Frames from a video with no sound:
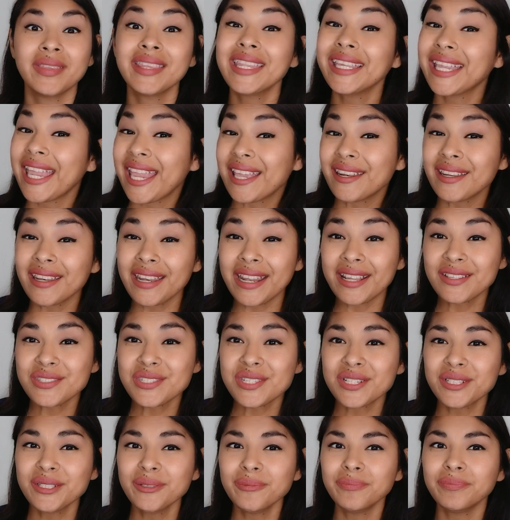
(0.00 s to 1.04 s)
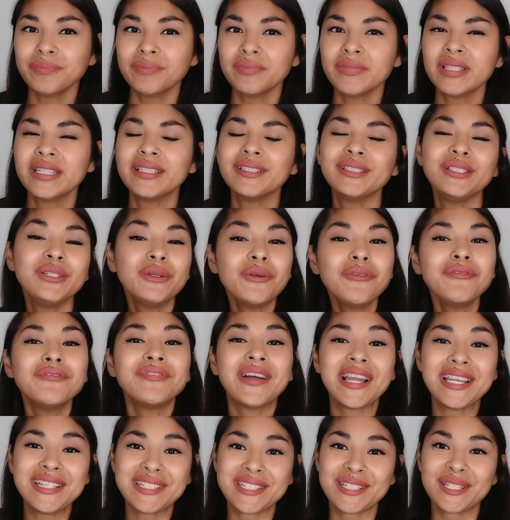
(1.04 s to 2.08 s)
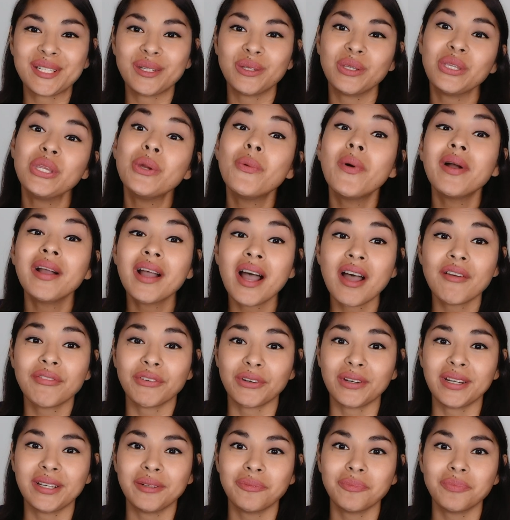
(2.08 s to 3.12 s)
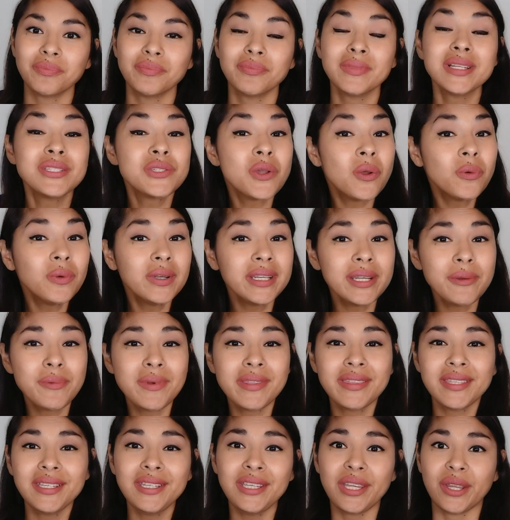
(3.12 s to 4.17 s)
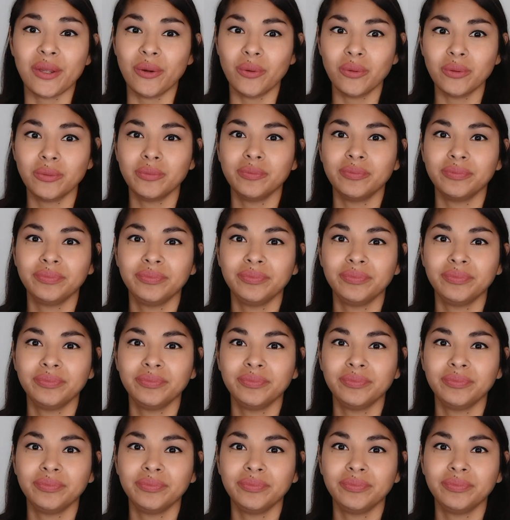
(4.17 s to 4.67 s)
The candid answer, you don't find it, you uncover it. It's already within you.